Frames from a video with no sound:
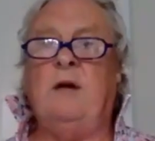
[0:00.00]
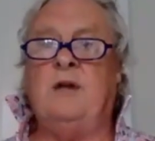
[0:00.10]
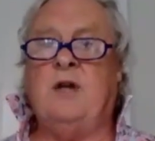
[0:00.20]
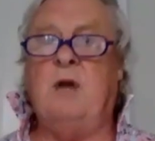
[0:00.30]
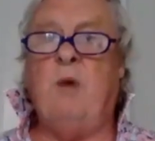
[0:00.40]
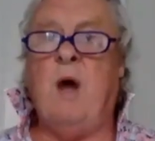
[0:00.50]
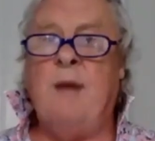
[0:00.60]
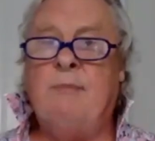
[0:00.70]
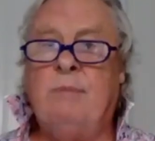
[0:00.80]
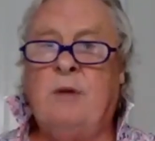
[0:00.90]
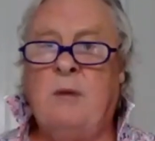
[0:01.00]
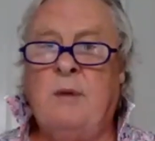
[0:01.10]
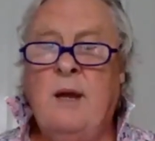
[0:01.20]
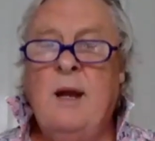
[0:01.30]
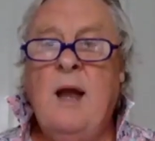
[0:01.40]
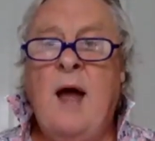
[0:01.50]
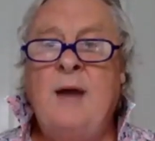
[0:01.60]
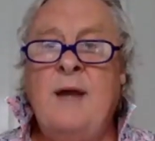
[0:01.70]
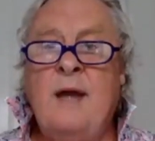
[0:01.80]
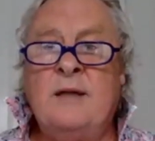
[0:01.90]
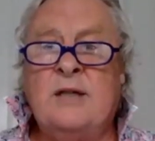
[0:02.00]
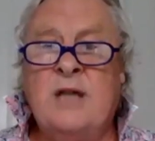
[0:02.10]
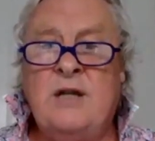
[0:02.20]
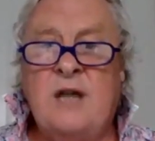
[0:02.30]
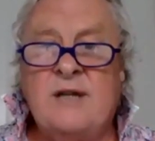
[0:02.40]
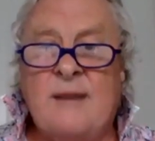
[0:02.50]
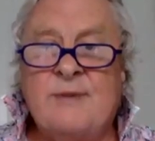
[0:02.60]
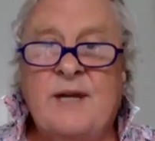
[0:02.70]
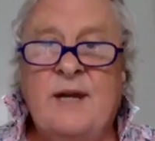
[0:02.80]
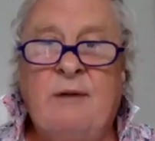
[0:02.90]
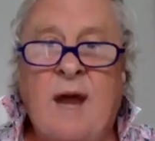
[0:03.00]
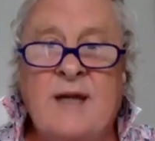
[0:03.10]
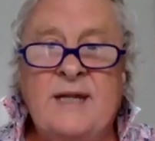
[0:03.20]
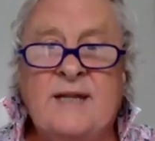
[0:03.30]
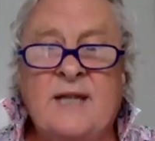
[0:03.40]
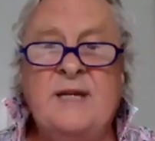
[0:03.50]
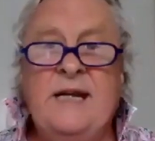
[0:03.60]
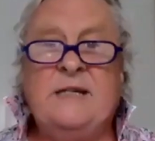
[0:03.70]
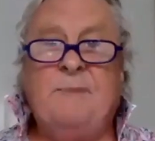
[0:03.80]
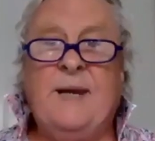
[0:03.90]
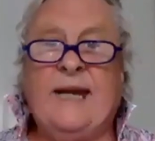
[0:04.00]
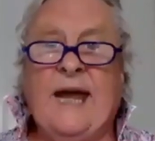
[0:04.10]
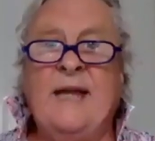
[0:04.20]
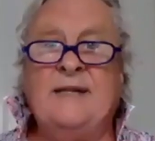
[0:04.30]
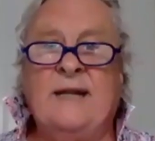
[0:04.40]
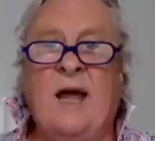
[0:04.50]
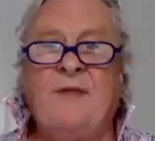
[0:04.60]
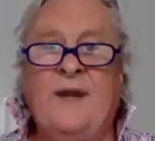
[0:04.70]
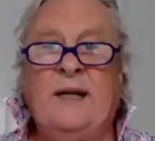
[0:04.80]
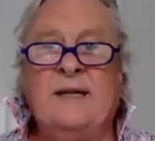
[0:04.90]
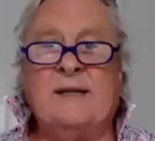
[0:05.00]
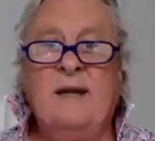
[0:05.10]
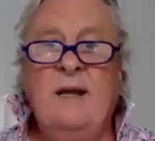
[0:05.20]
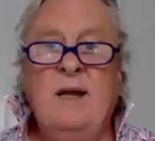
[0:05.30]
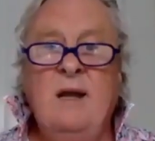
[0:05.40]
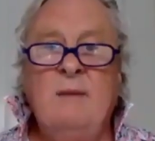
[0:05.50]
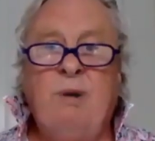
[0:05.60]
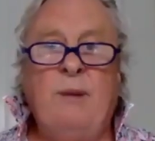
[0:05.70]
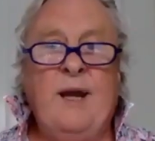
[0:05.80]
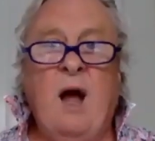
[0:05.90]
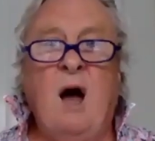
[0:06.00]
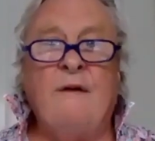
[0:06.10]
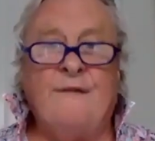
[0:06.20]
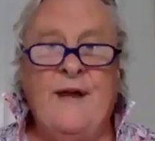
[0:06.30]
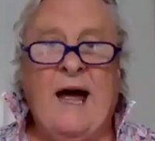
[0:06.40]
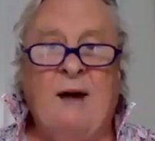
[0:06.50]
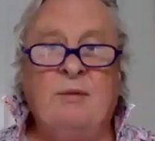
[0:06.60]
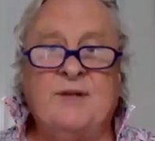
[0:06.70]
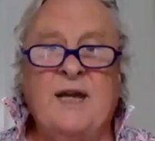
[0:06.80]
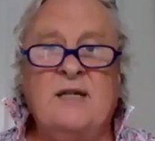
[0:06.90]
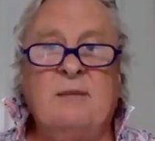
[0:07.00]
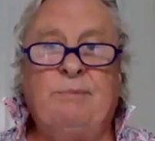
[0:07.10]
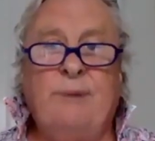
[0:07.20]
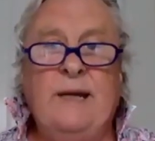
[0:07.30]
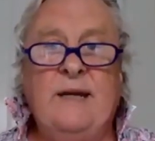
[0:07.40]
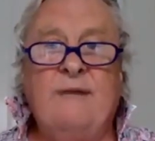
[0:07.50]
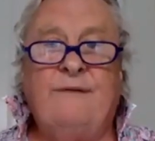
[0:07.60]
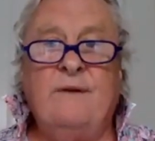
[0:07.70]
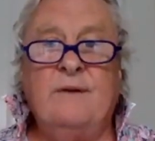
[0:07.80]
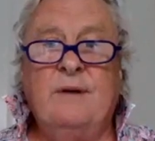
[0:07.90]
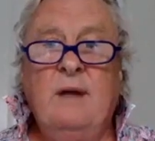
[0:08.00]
It's good wine. Good wine. And Sergio is absolutely right. It does need to be decanted. I think this probably in half an hour will taste completely different.